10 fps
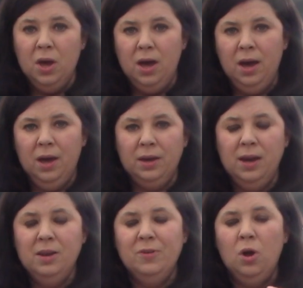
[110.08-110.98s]

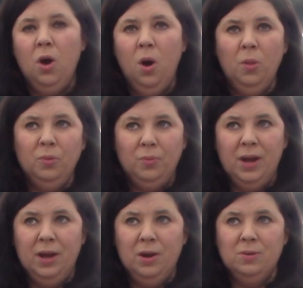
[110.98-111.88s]
kind of an
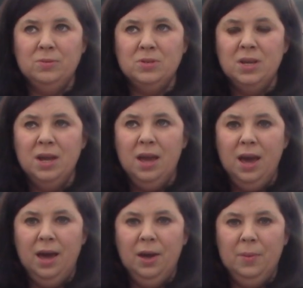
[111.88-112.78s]
all-around
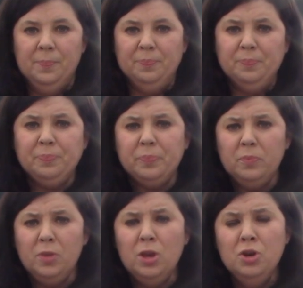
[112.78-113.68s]

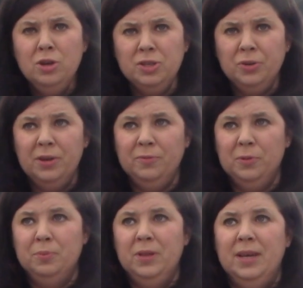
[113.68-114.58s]
nutrient
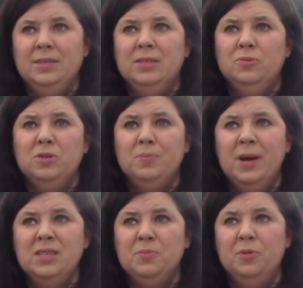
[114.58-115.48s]
for plants. It's
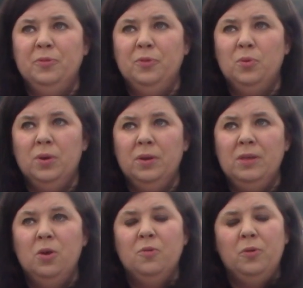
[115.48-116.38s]
responsible for
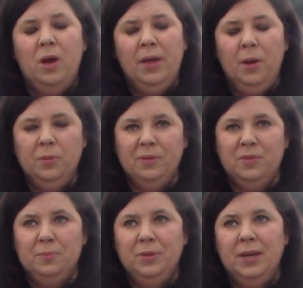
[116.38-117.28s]
the overall health of
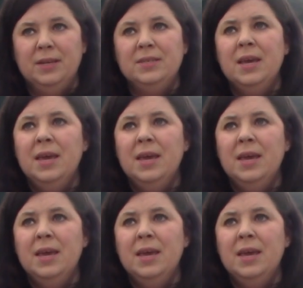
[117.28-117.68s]
the plant.